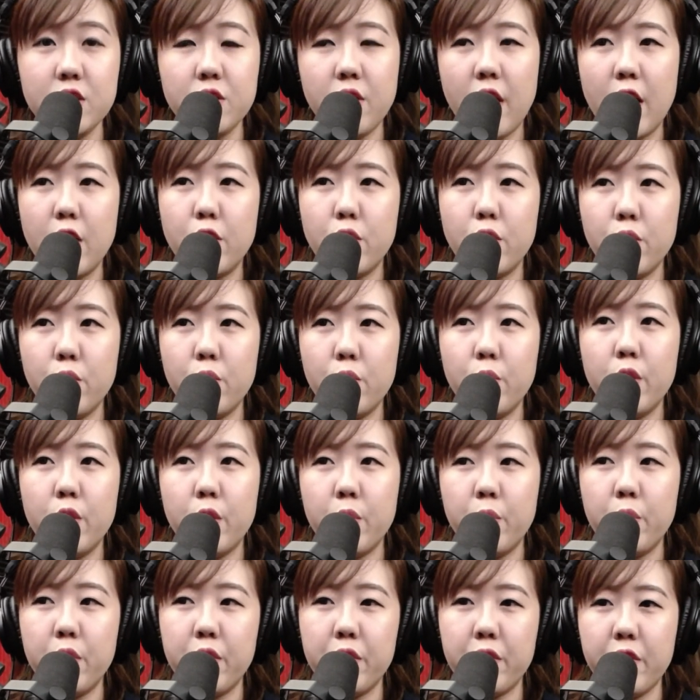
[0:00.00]
So I do
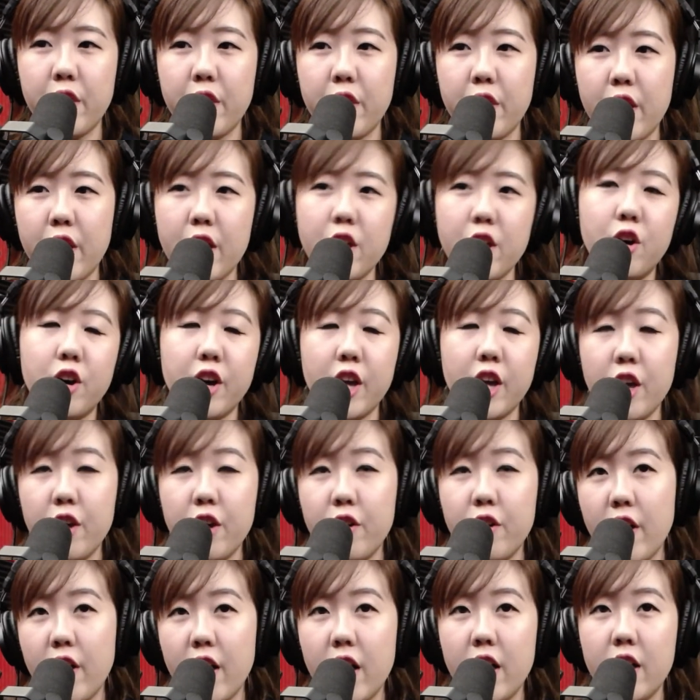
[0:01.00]
work with like your
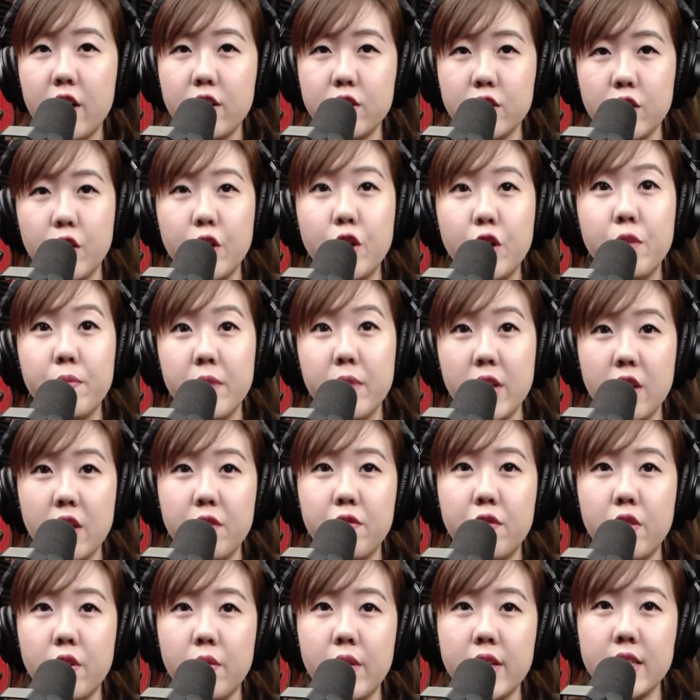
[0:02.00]
KOLs, your human
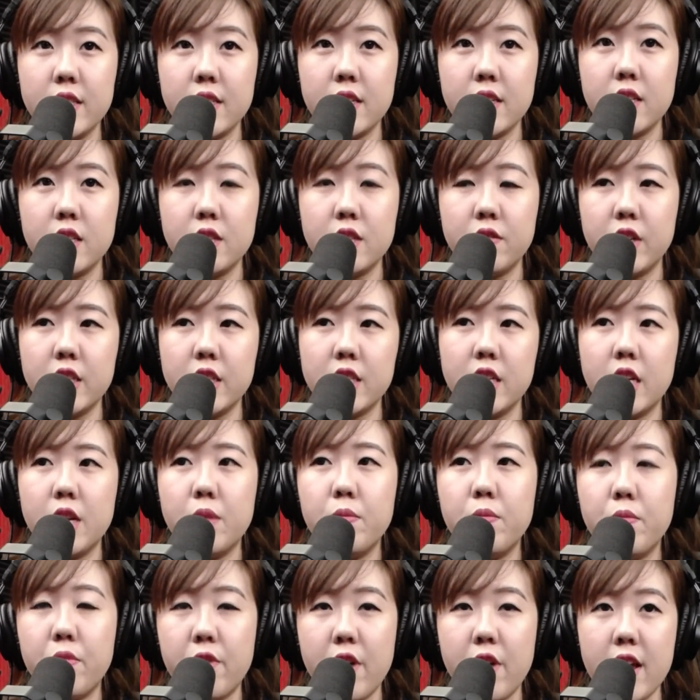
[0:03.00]
influencers for
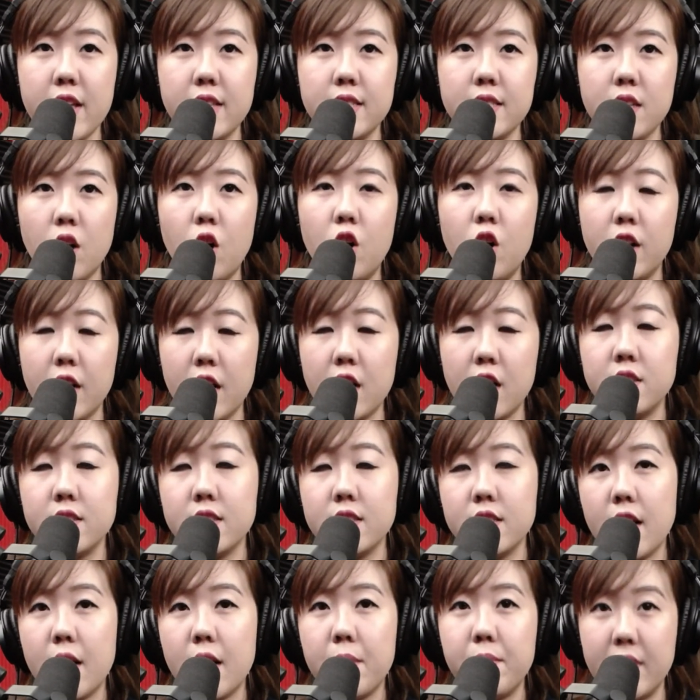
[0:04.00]
certain brands or
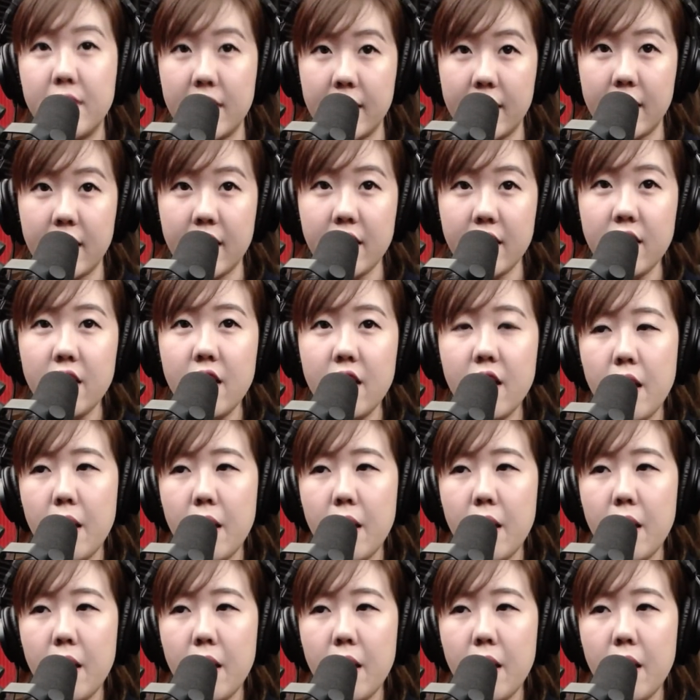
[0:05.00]
accounts that I'm leading.